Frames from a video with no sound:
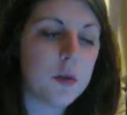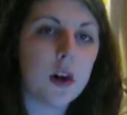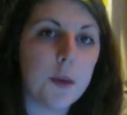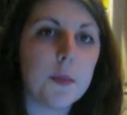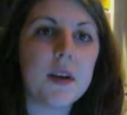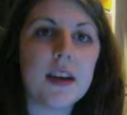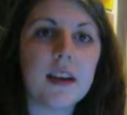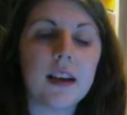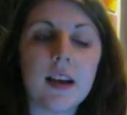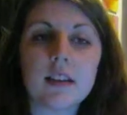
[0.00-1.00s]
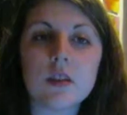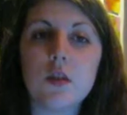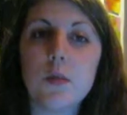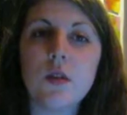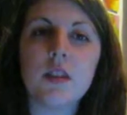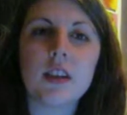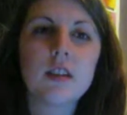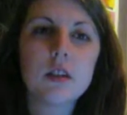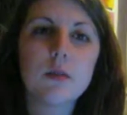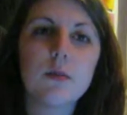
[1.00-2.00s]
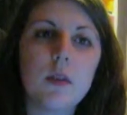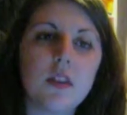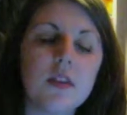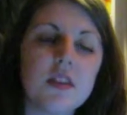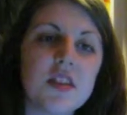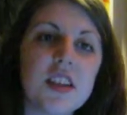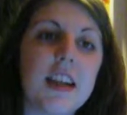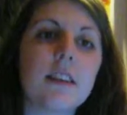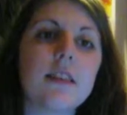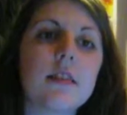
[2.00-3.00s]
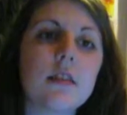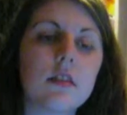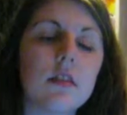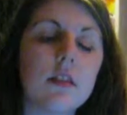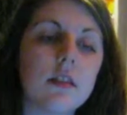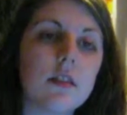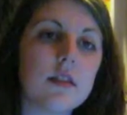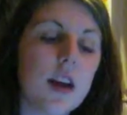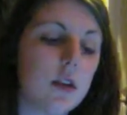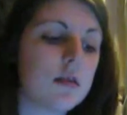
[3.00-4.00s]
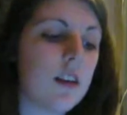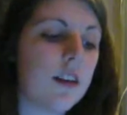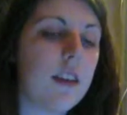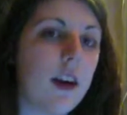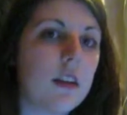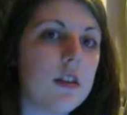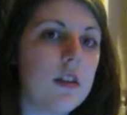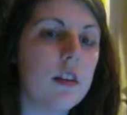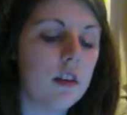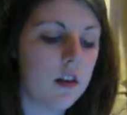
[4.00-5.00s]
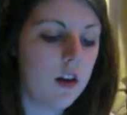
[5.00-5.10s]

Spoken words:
accompany classical music and stingers and sounds like that to the